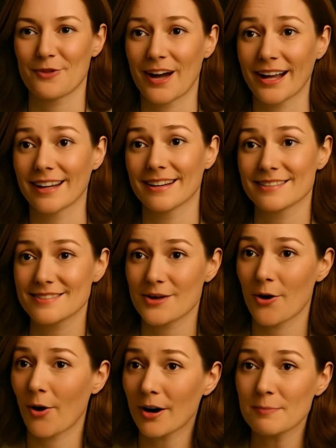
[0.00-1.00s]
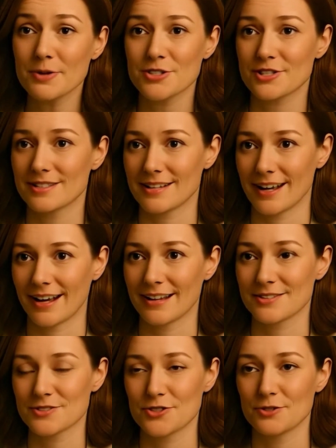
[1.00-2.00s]
Right. So our mission
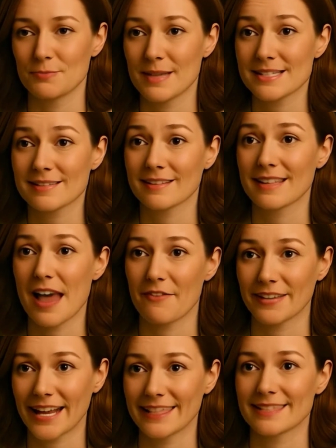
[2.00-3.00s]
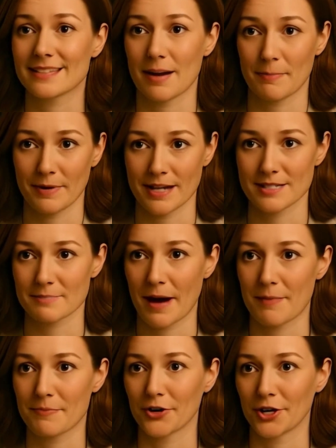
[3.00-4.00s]
today is to basically navigate this complex
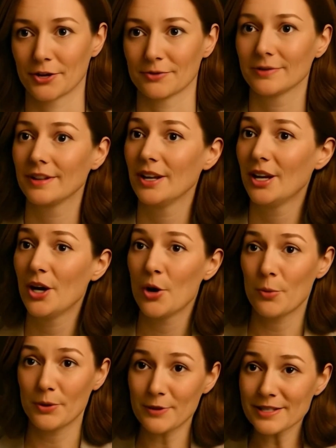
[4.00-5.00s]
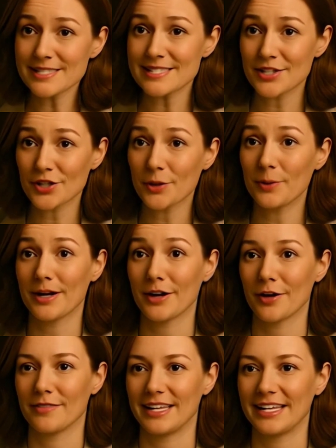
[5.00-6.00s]
map for you. We want to zero in
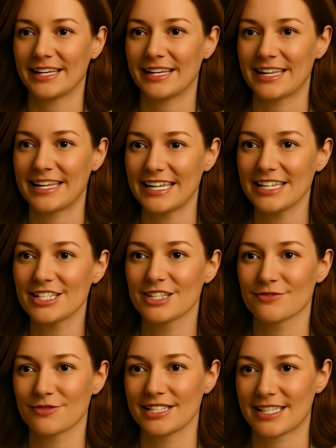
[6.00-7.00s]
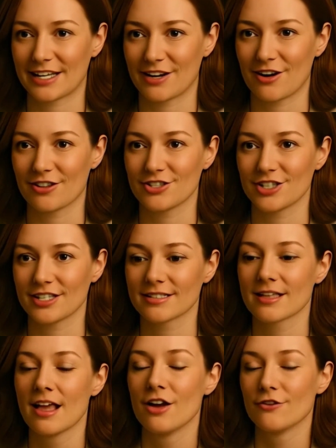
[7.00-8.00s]
on the key delivery technologies,
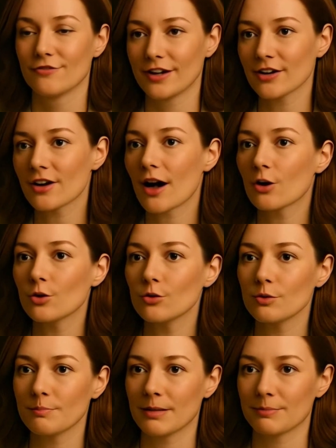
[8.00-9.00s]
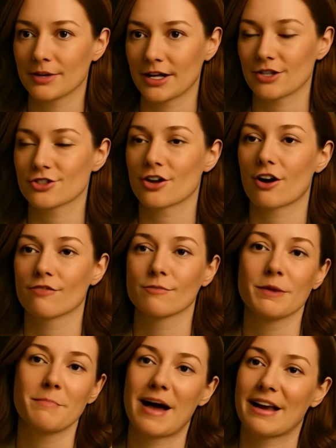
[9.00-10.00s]
figure out who the big players are from the
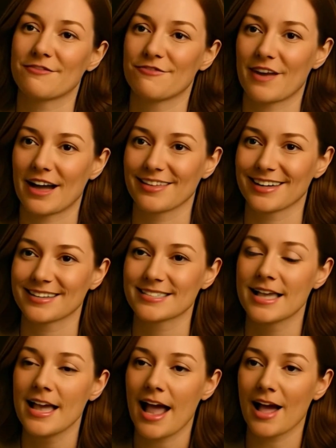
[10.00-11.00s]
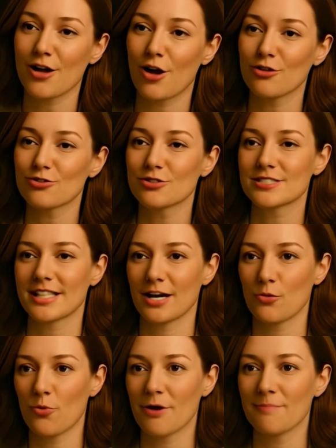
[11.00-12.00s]
patent filings, and
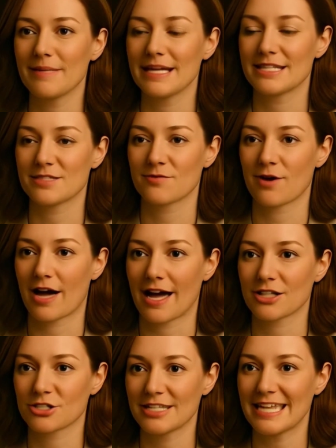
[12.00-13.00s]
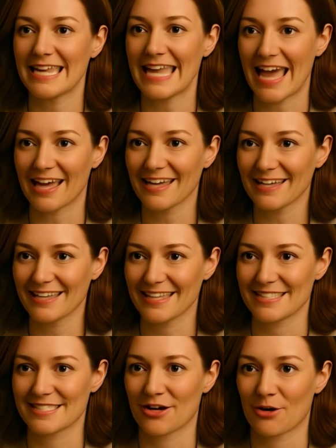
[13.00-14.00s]
understand what it all means for actually getting
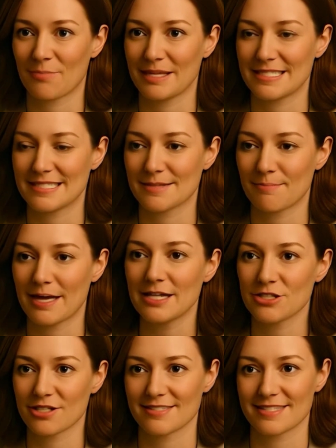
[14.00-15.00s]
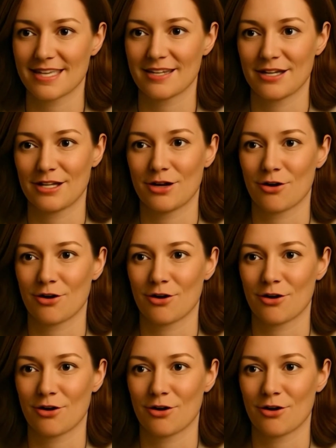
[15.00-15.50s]
these therapies to patients and,